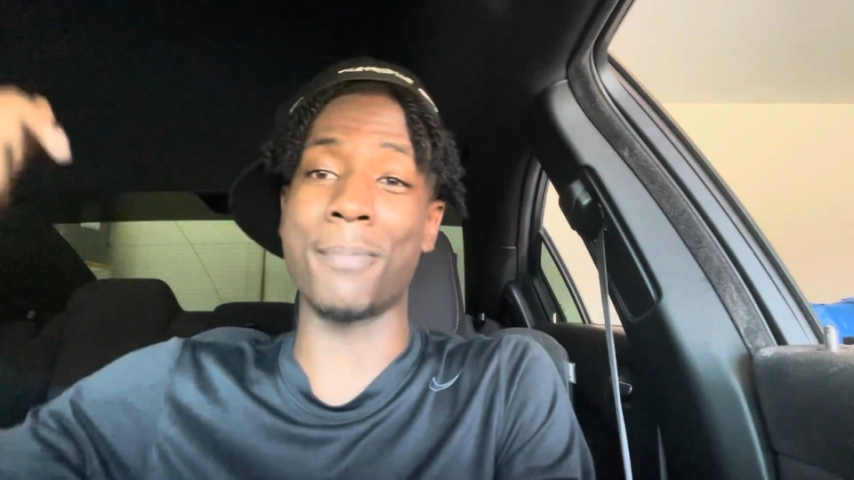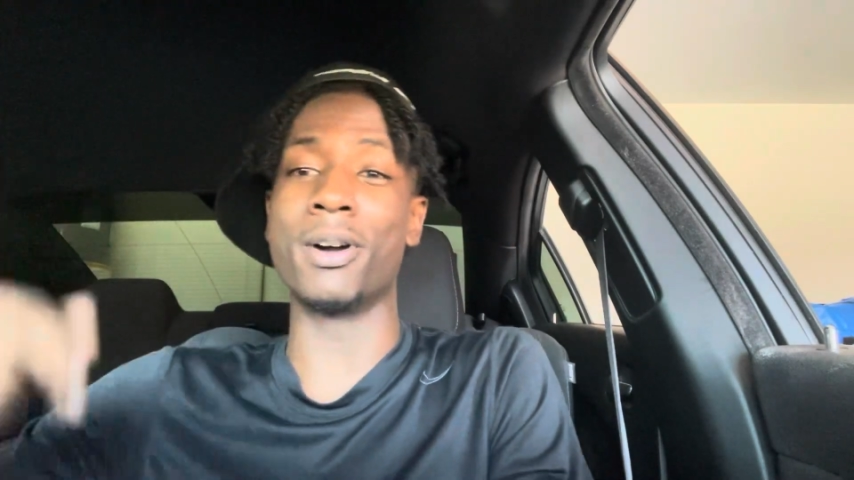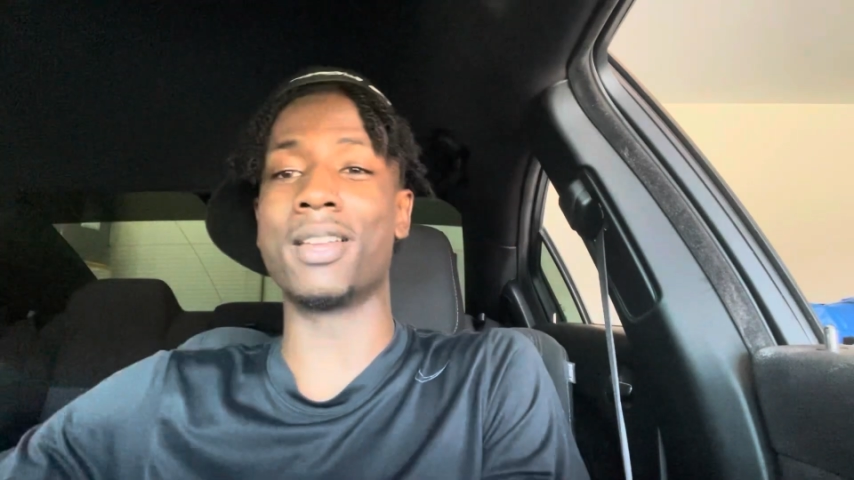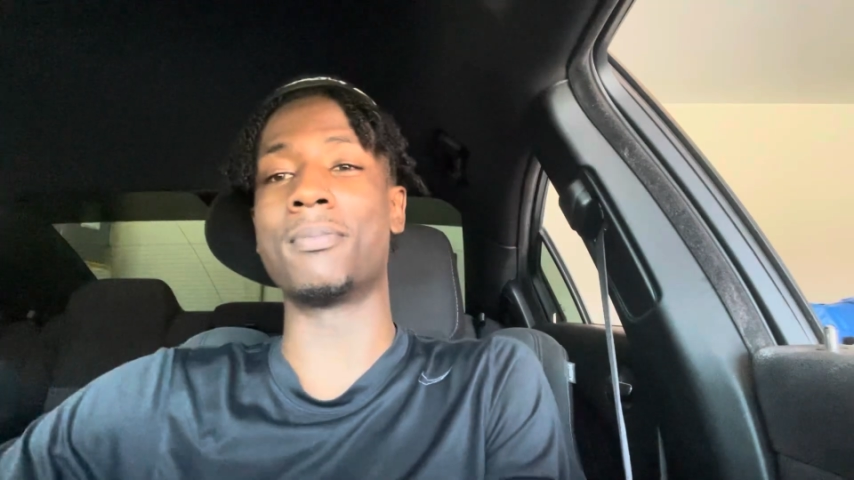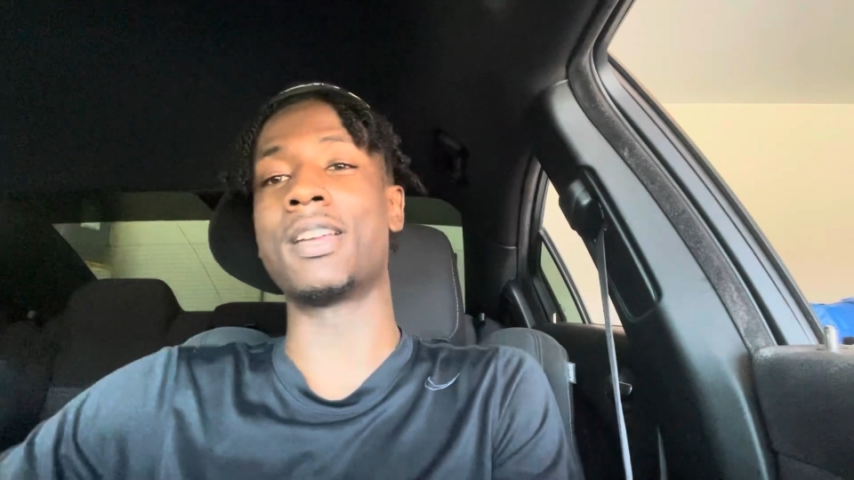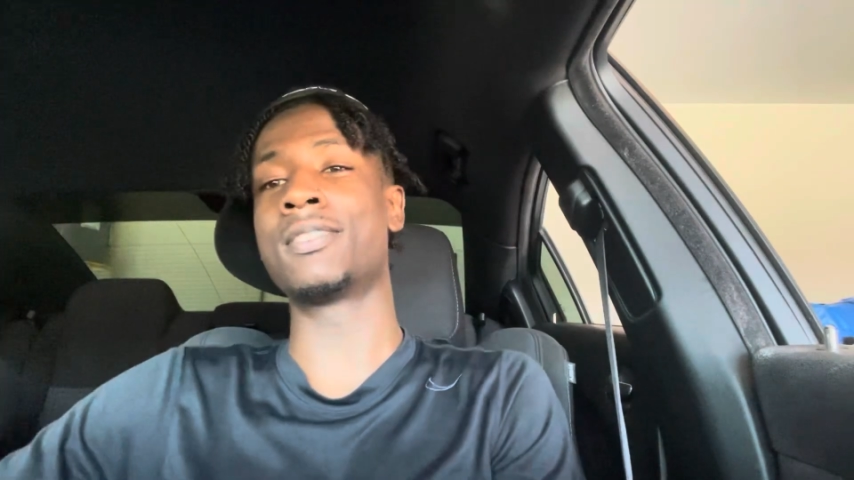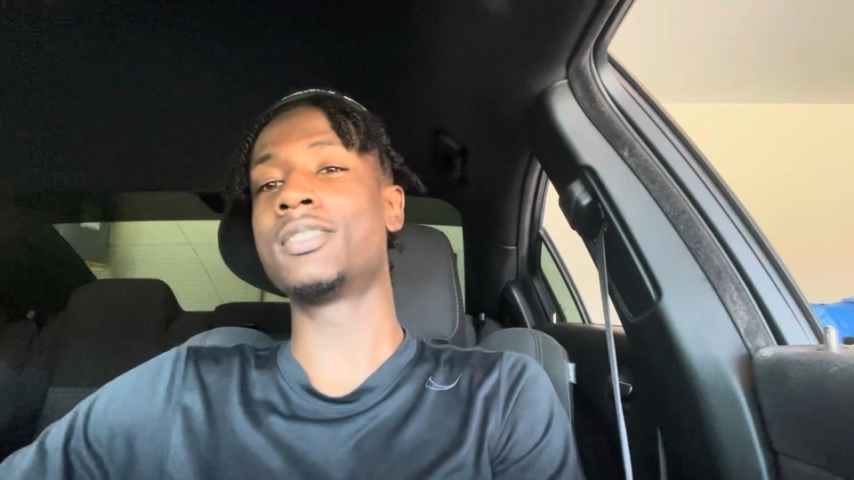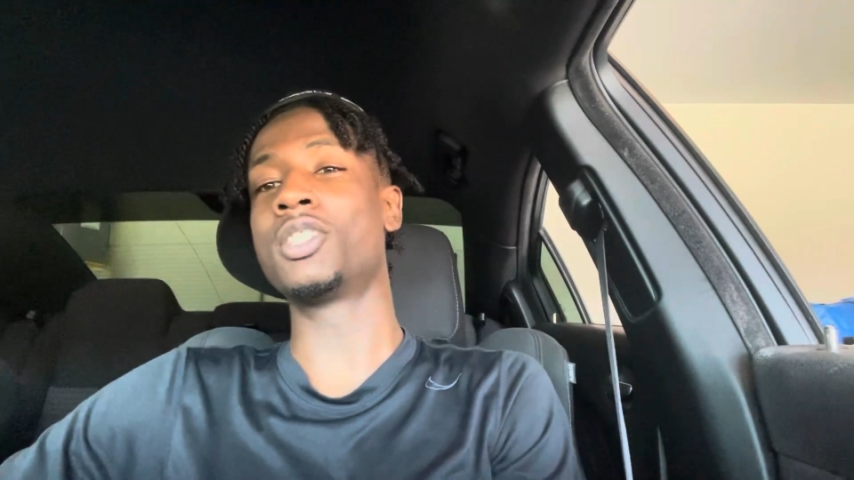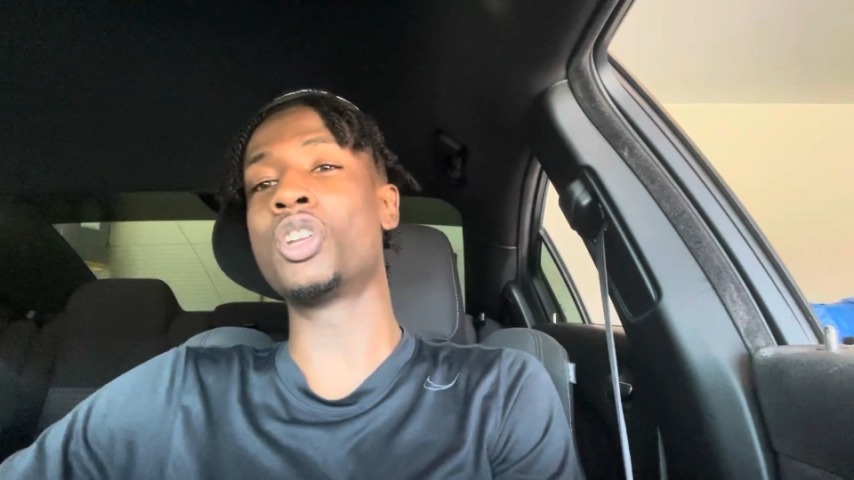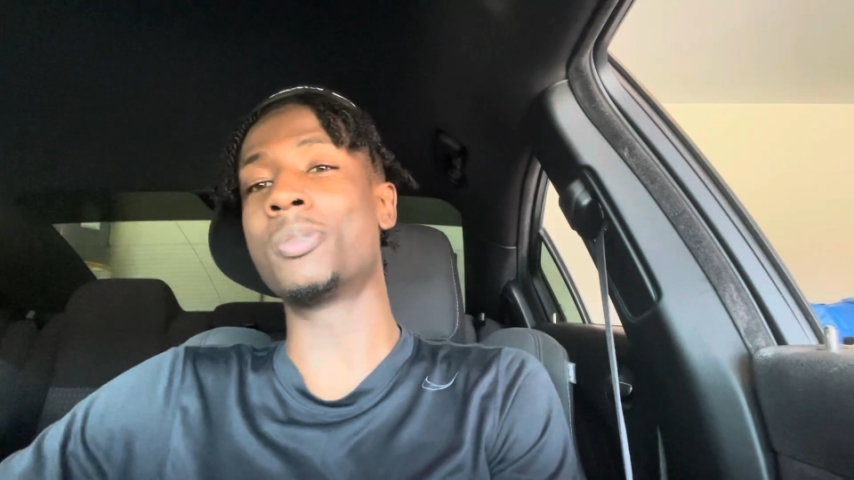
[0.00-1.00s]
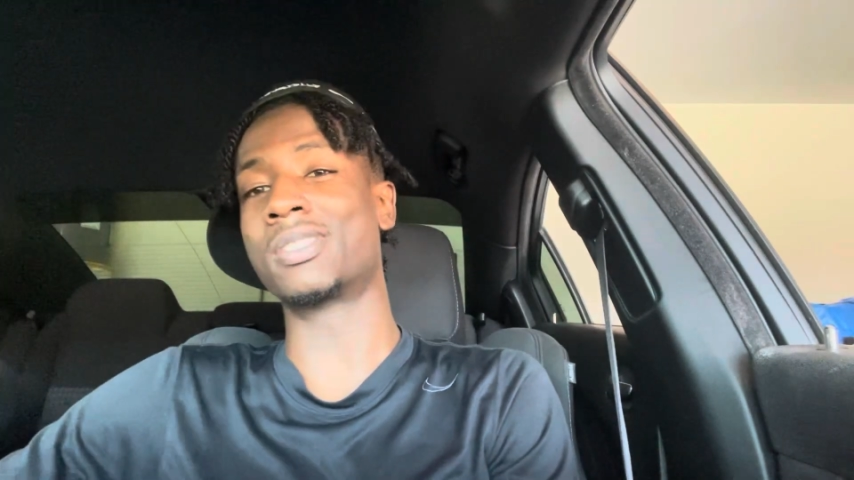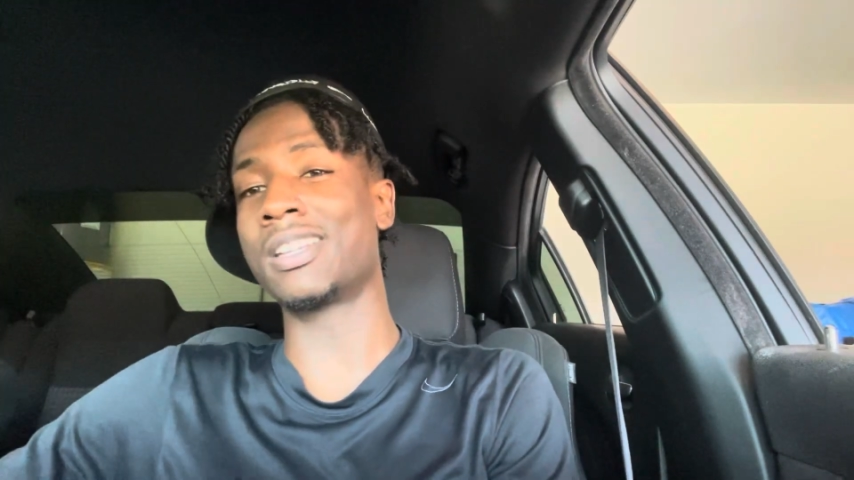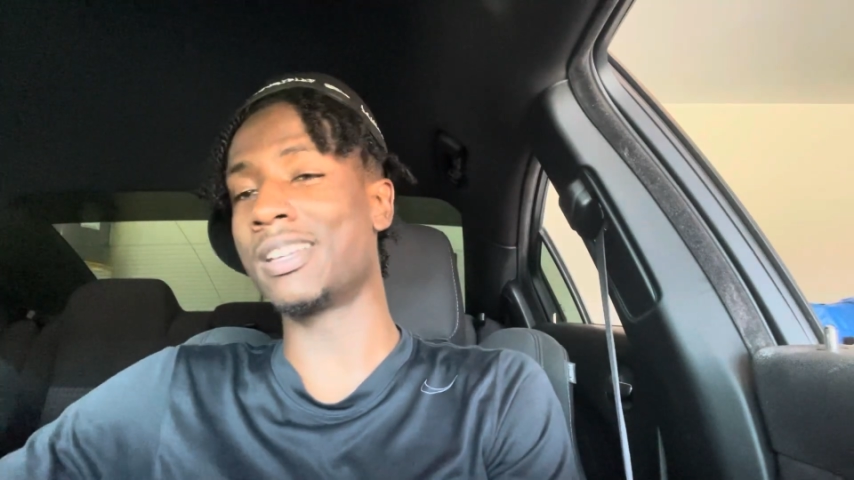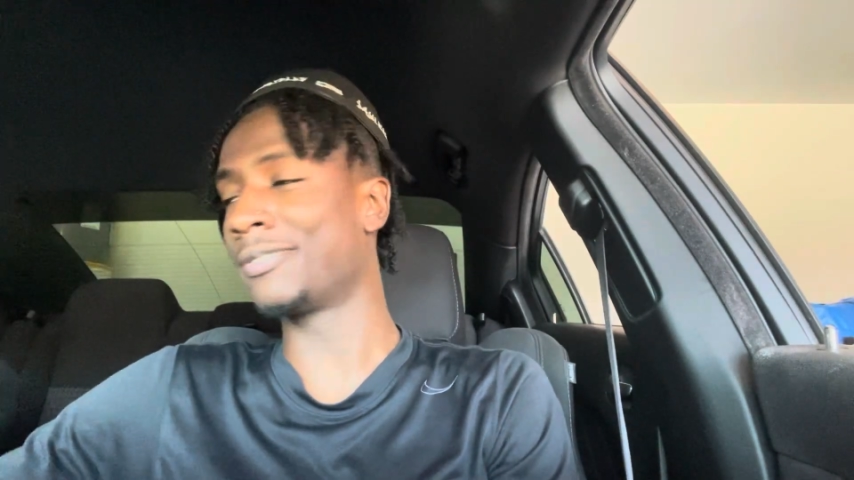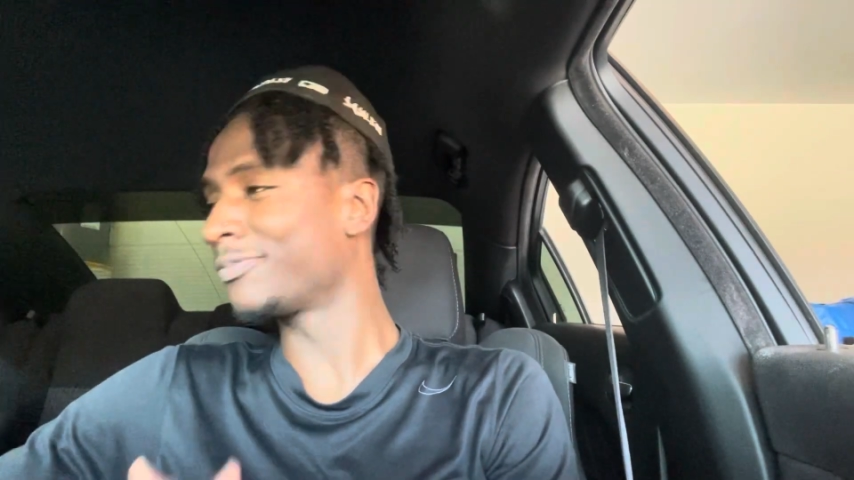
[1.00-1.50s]
button, man. You know what I'm
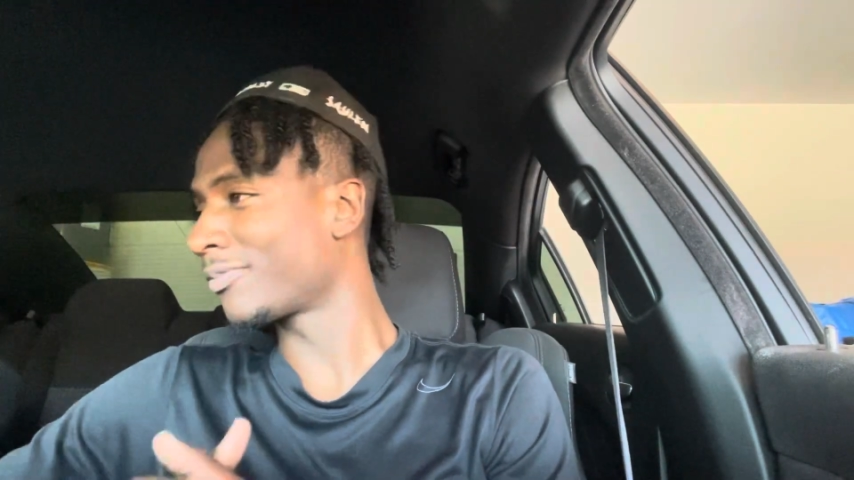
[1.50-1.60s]
saying?